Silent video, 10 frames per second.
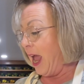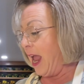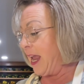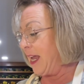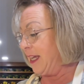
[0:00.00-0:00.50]

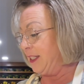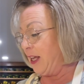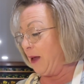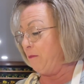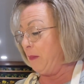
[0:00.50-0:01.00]
And
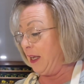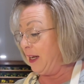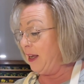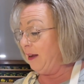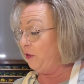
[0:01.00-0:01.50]

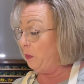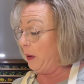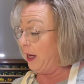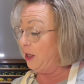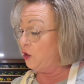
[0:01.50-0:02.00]
many of the
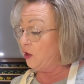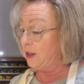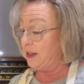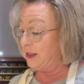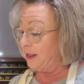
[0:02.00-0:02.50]

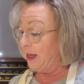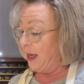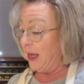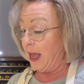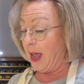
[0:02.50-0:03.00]
pages
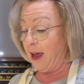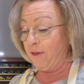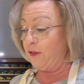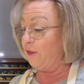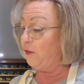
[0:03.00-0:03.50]

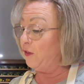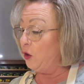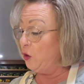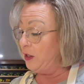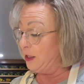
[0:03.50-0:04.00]
have
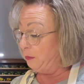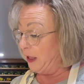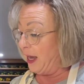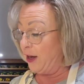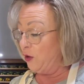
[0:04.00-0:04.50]
food
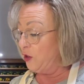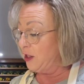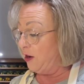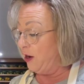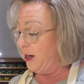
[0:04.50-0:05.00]

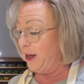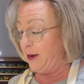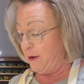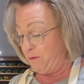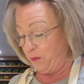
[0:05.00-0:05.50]
splatters on
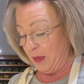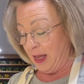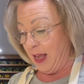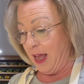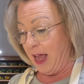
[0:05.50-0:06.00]
them.
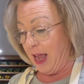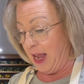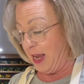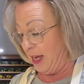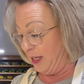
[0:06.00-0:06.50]

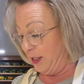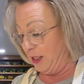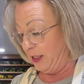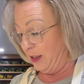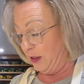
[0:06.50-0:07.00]

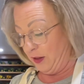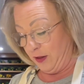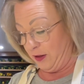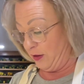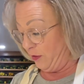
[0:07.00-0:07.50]
And
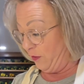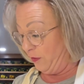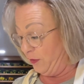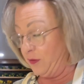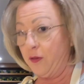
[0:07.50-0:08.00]

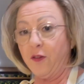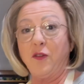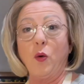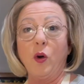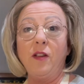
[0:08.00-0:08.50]

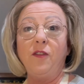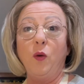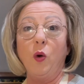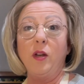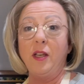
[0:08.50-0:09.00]

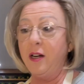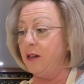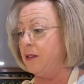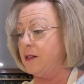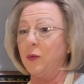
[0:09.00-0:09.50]
43
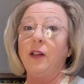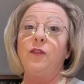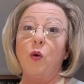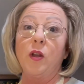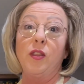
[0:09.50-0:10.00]

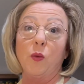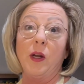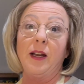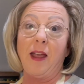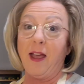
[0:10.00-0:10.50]

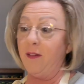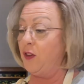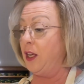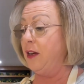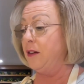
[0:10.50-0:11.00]
and a half
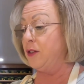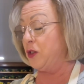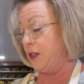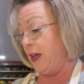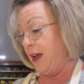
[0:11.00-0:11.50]

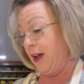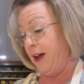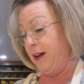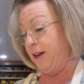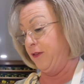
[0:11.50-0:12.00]
years
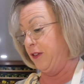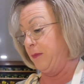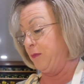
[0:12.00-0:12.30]
of